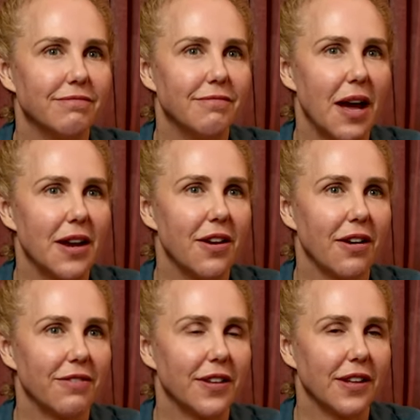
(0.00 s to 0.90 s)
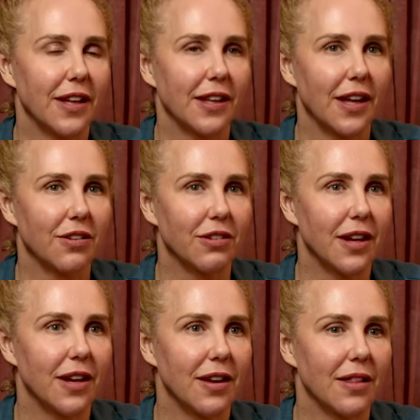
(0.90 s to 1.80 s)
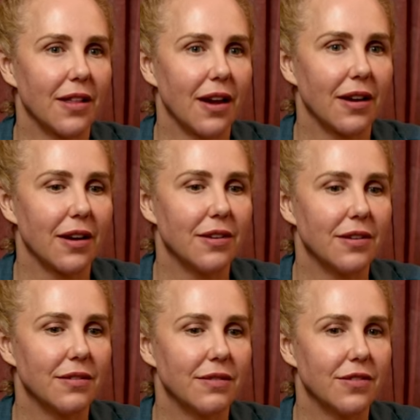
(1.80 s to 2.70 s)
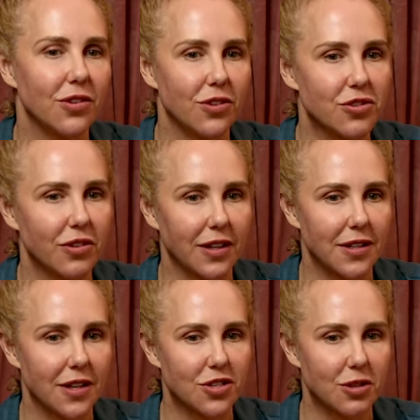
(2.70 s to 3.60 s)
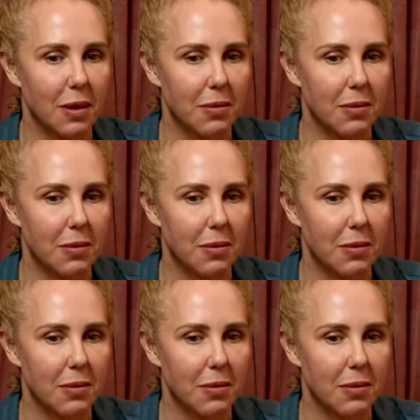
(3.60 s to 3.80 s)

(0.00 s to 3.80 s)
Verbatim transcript: men not feeling like they're getting that kind of nurturing attention.